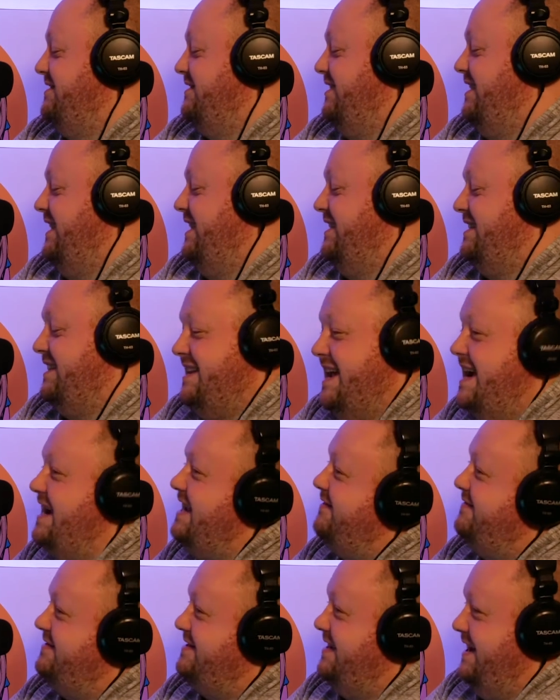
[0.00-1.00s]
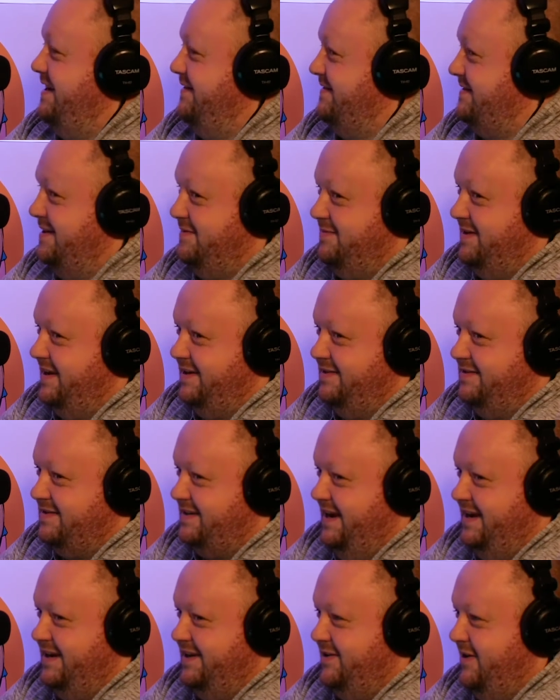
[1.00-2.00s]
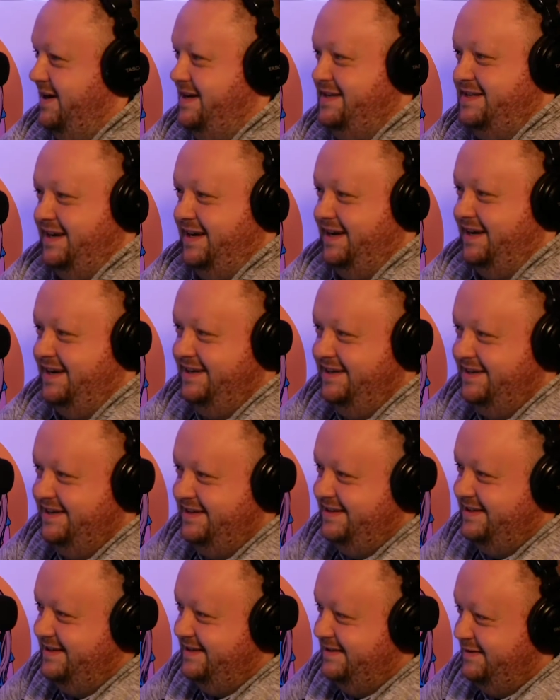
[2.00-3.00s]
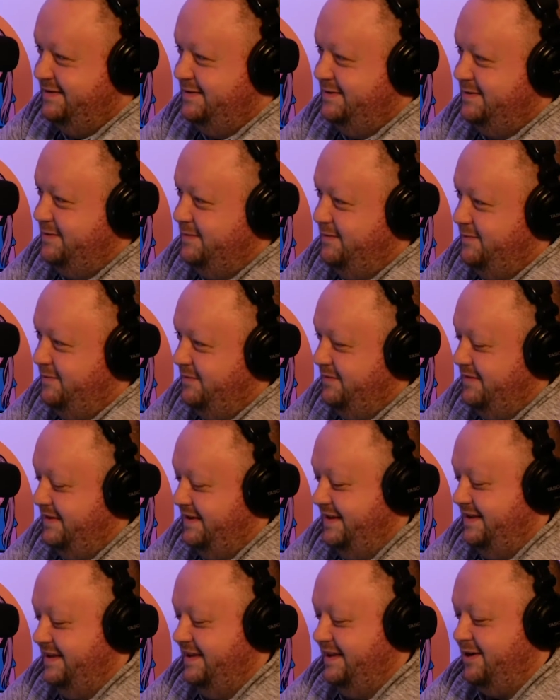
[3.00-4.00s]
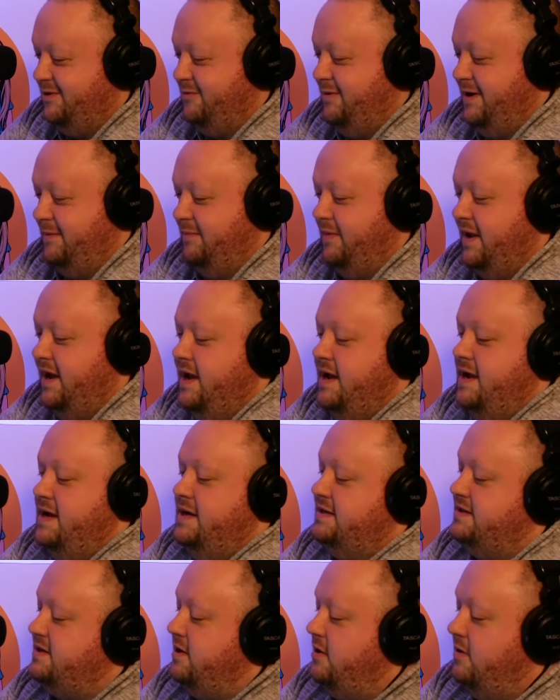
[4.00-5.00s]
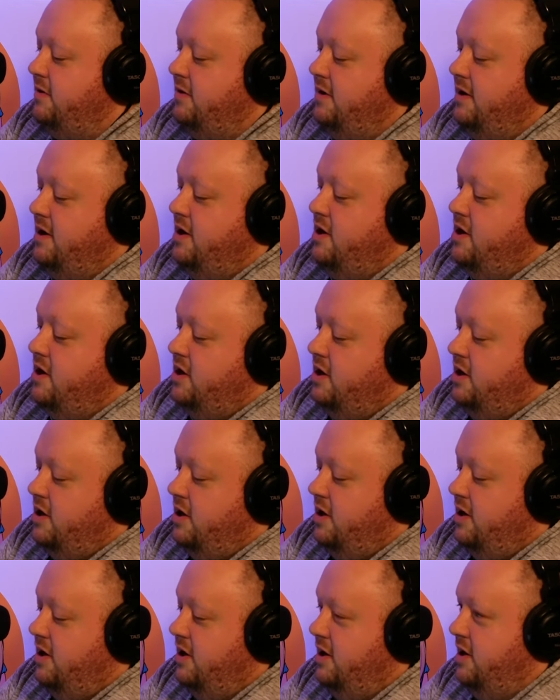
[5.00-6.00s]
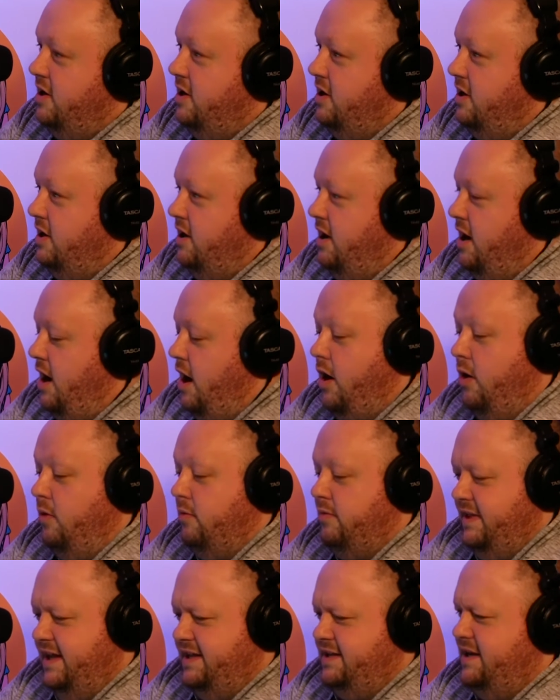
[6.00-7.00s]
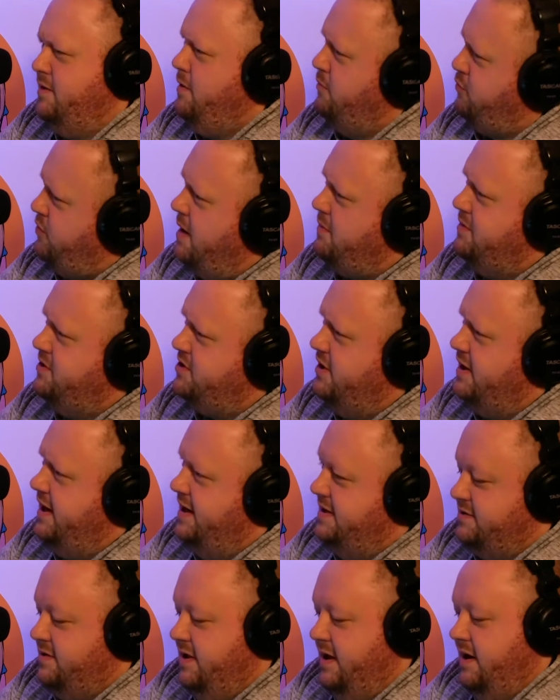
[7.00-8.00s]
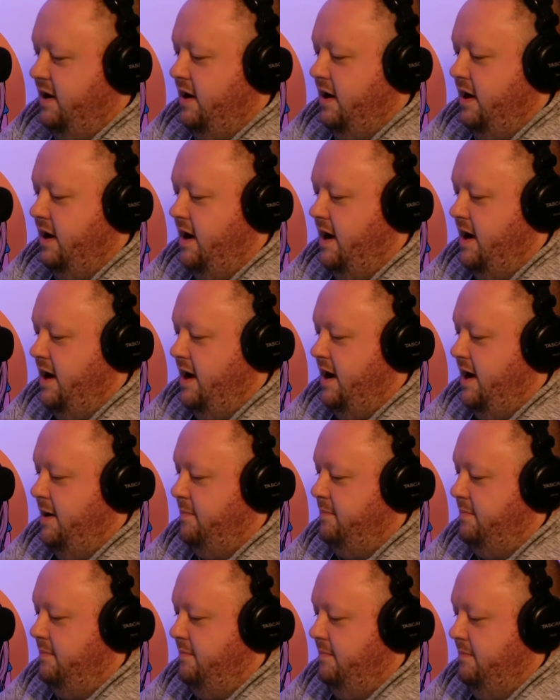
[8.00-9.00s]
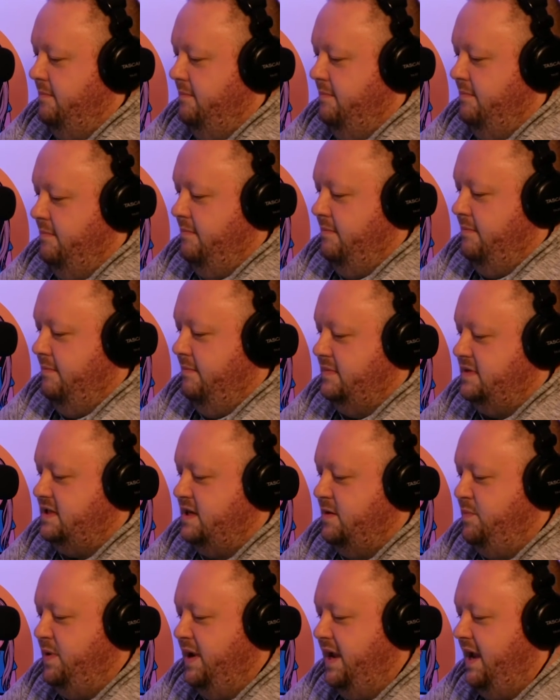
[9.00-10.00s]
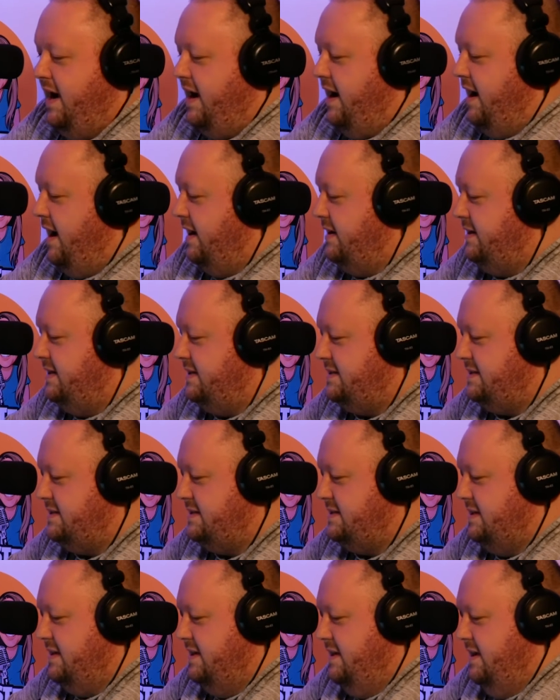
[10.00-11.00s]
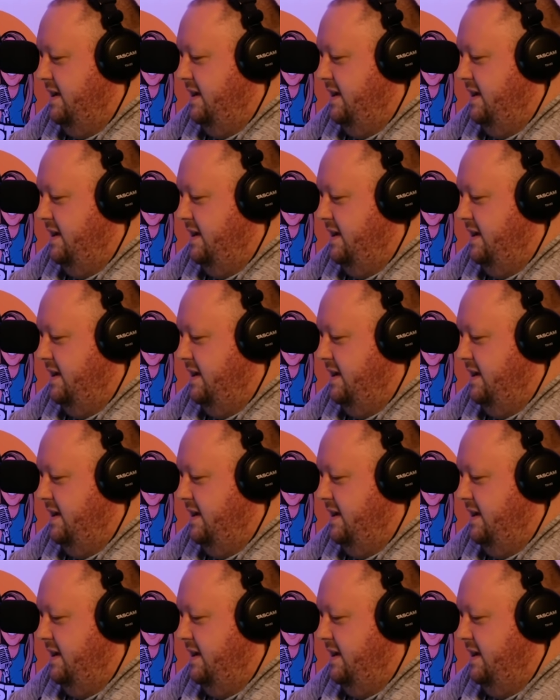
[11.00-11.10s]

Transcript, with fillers: was looking at the negative side of something. It was kind of crazy. Yes. A little weird. So, what, what you pick? Oh, that, I probably should answer that, huh? Um, to be honest,